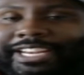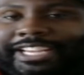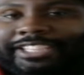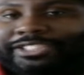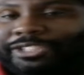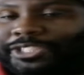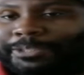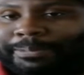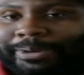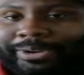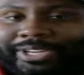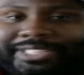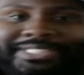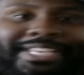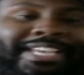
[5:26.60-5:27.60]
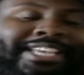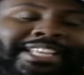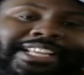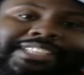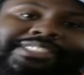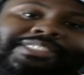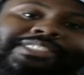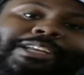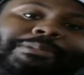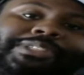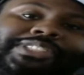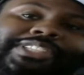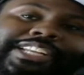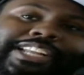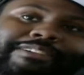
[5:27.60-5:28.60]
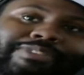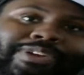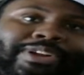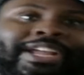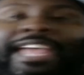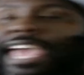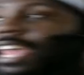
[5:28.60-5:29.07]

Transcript: it an easier experience, that's the dumbest thing ever.